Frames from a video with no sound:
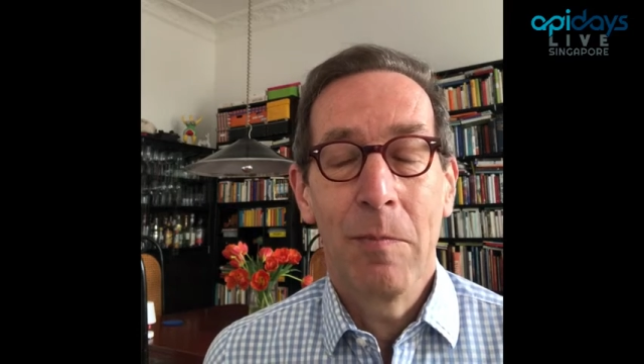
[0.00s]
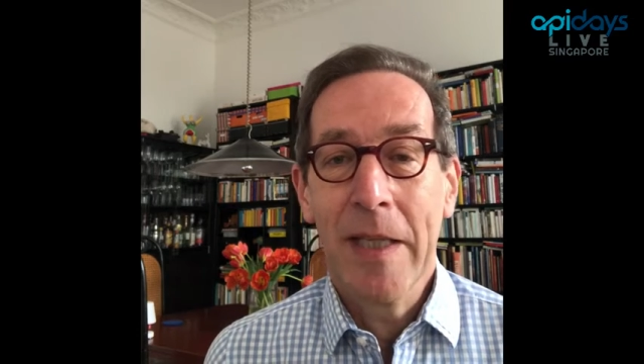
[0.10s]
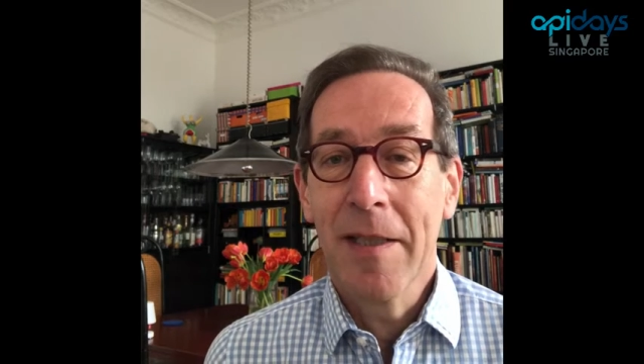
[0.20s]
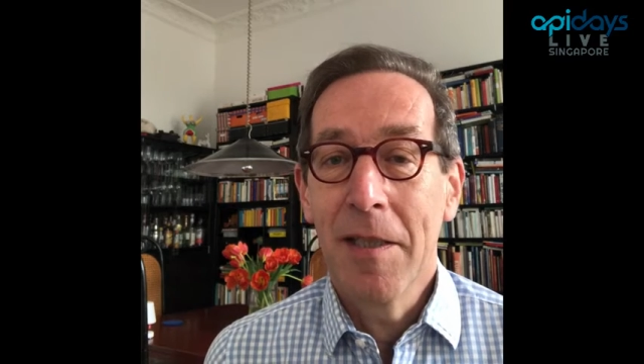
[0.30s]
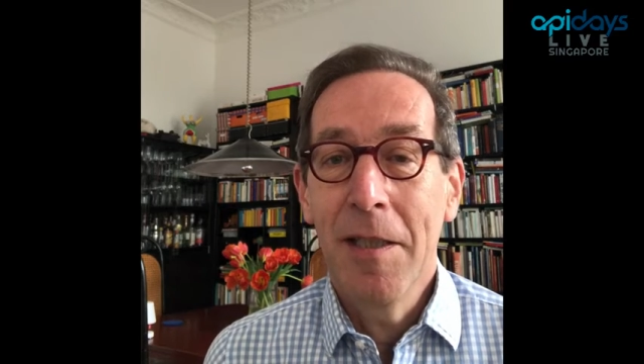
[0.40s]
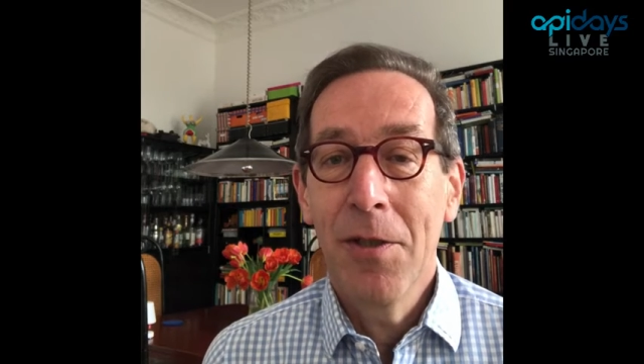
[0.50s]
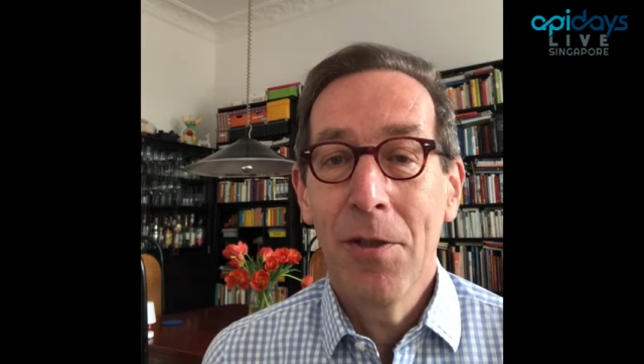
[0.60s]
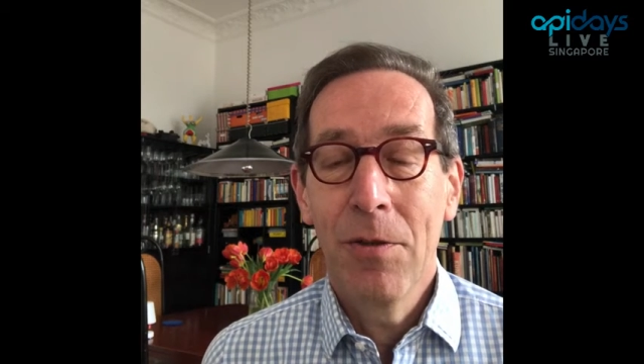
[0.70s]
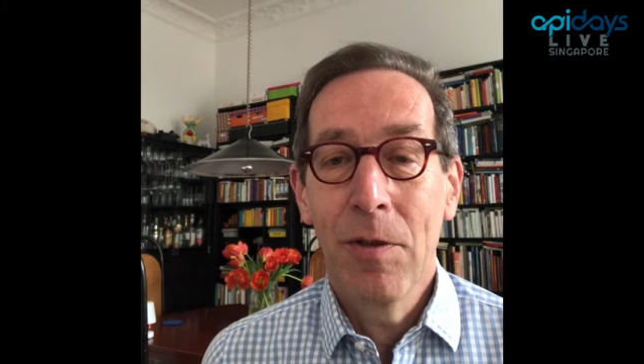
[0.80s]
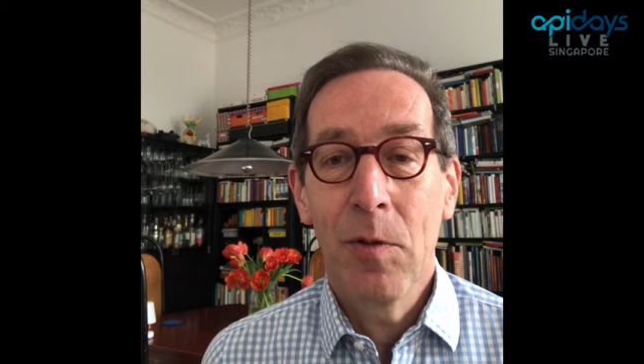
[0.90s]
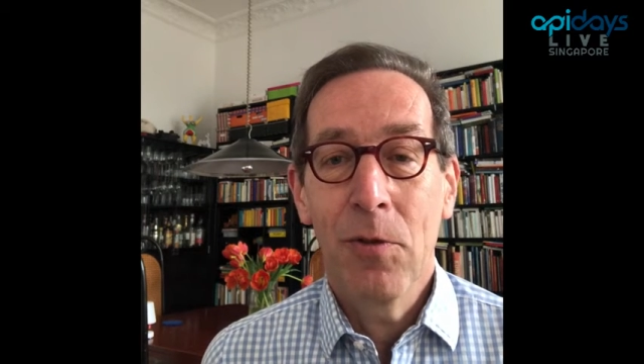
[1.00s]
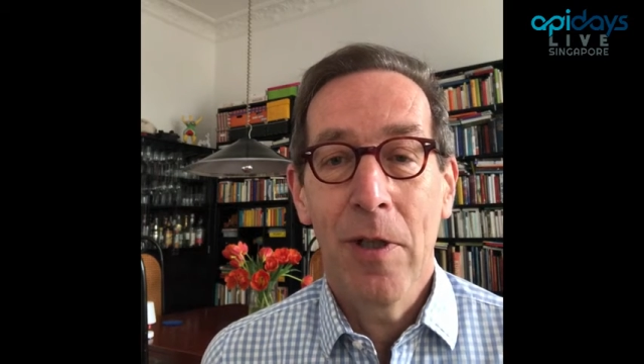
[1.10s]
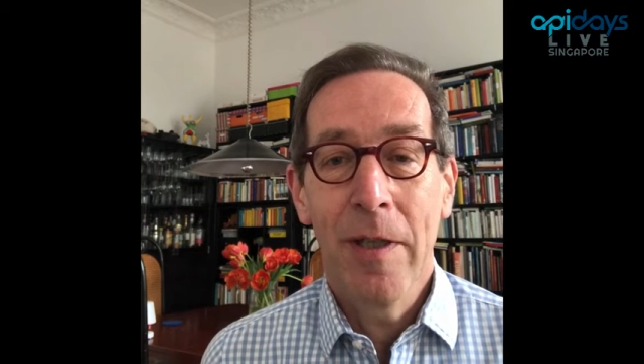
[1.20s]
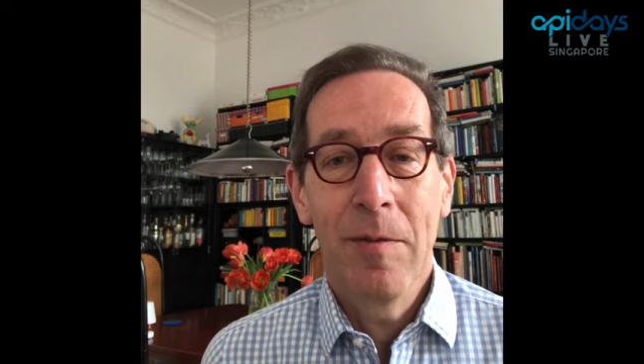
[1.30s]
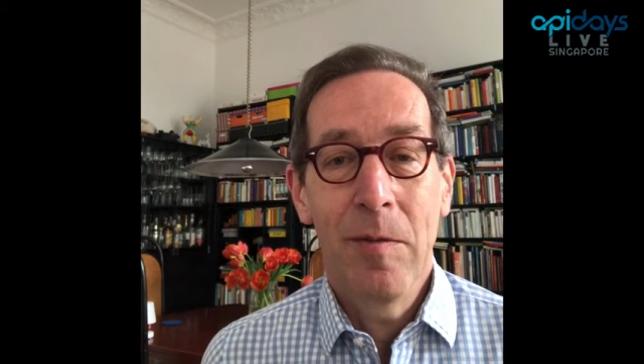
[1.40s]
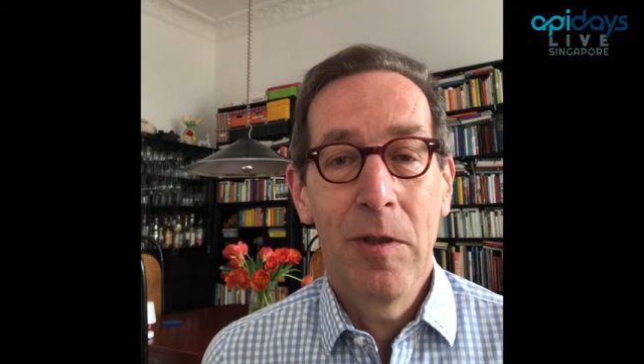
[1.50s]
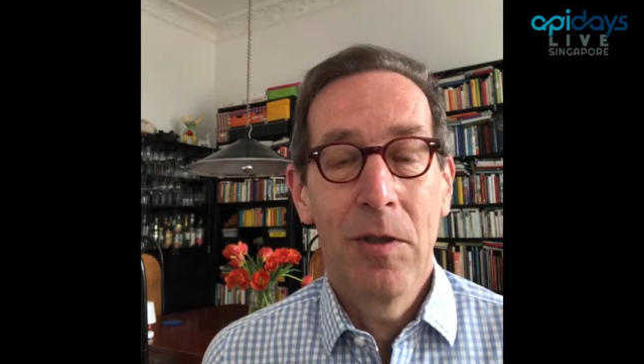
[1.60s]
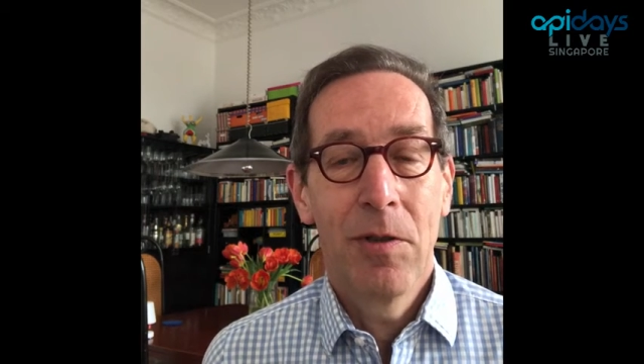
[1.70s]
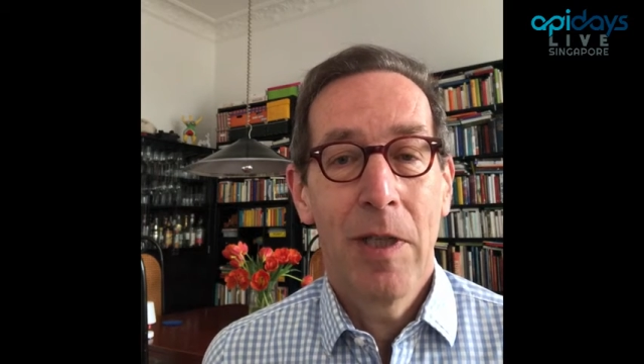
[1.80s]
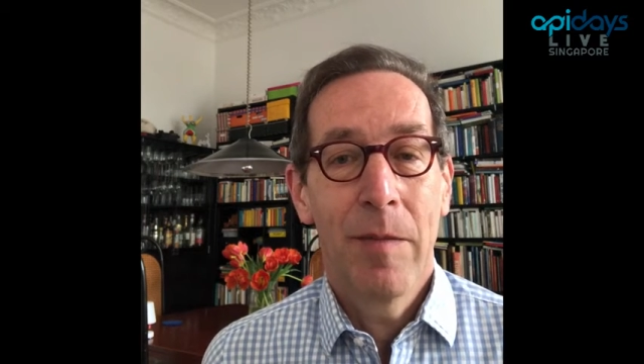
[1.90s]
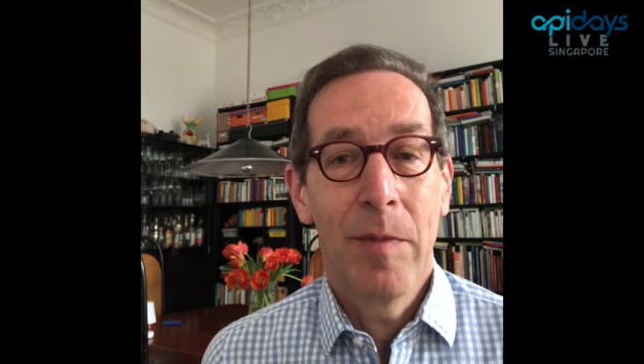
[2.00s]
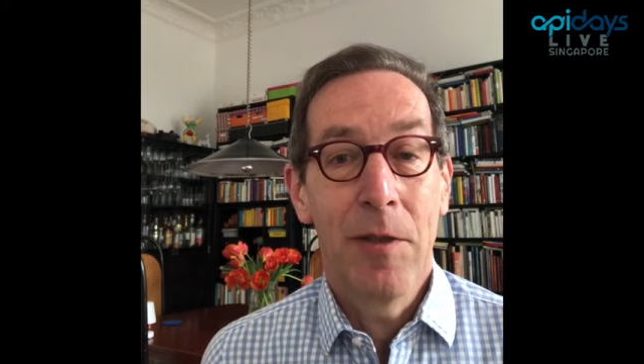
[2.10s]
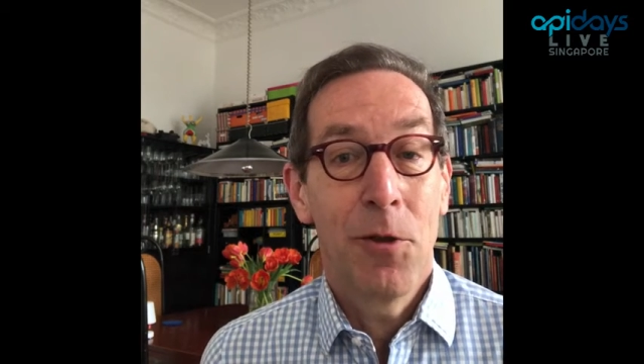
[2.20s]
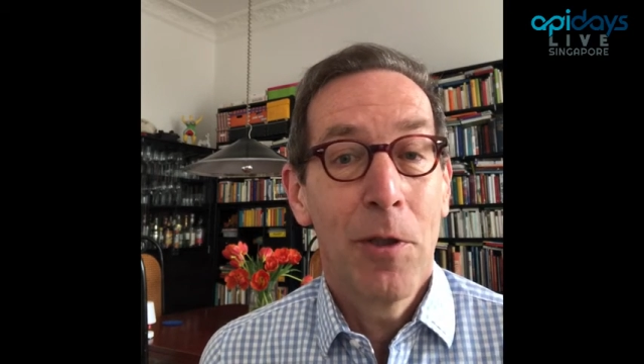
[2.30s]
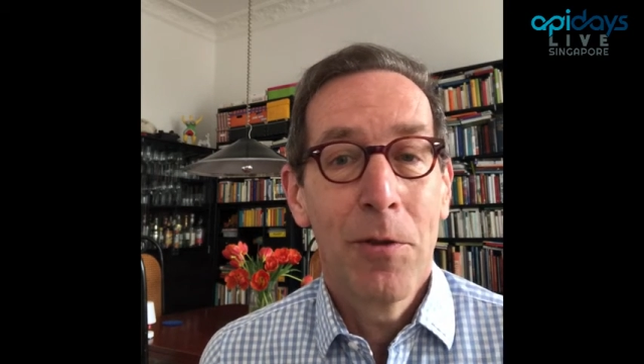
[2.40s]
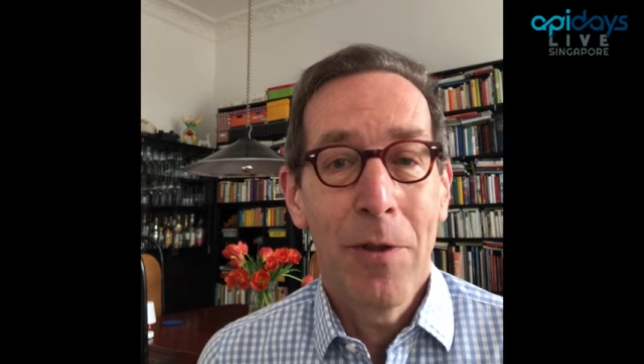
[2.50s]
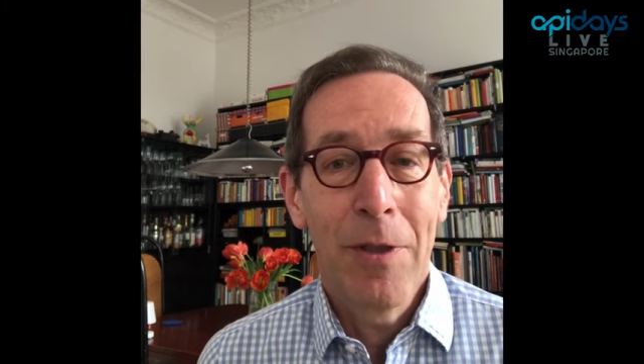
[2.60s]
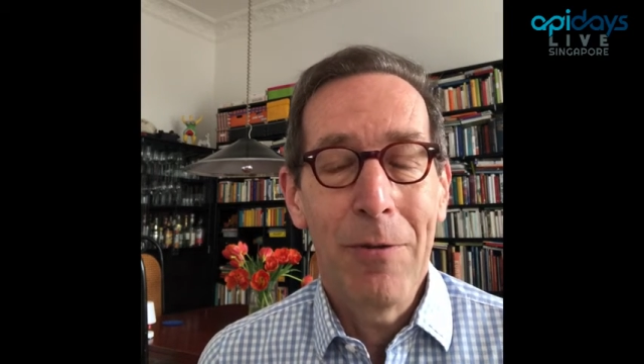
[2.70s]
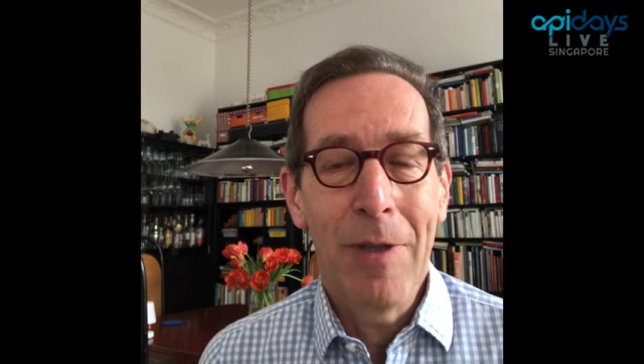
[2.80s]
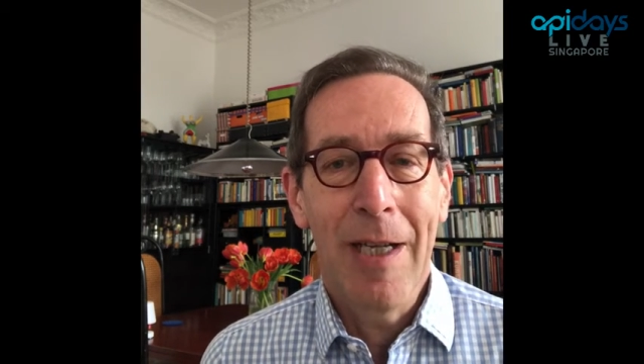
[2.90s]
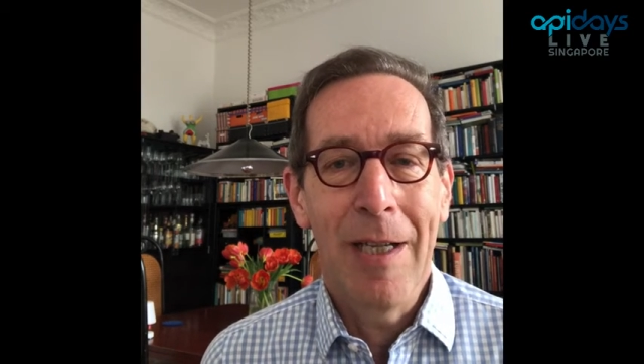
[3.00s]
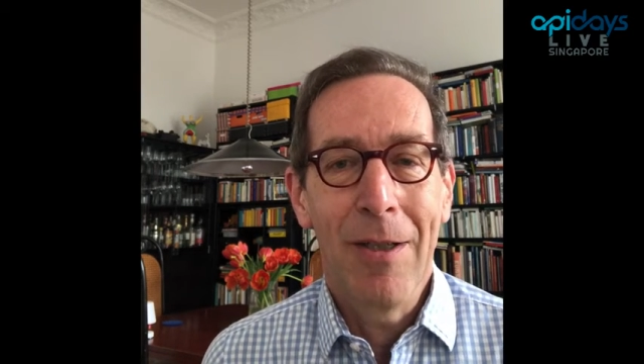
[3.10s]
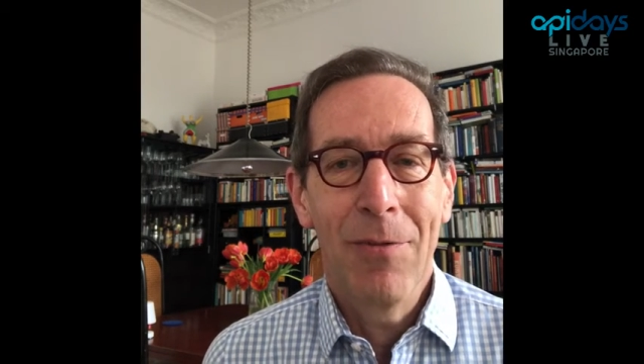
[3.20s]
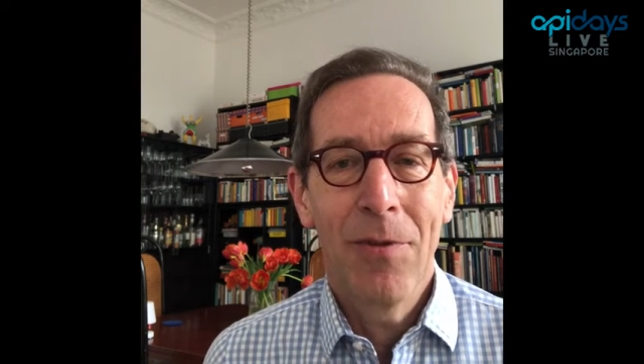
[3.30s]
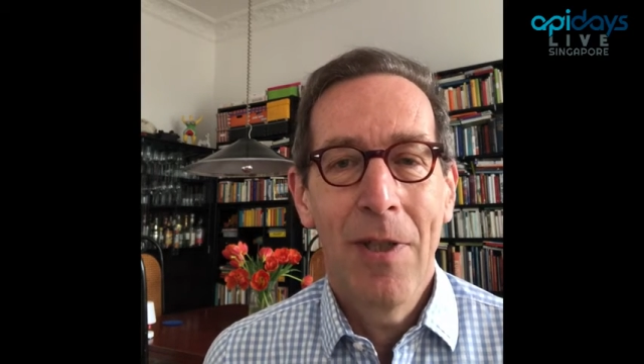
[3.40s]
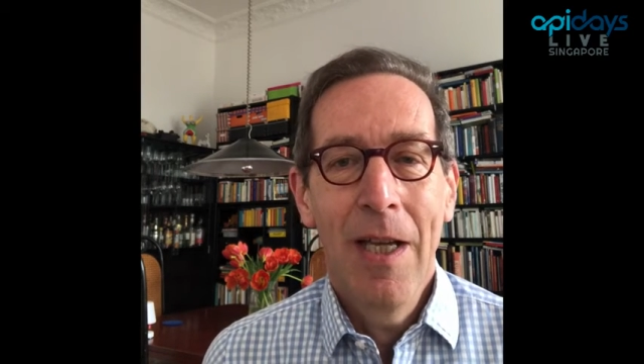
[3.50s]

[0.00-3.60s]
what magazines you subscribe to, how many children you have,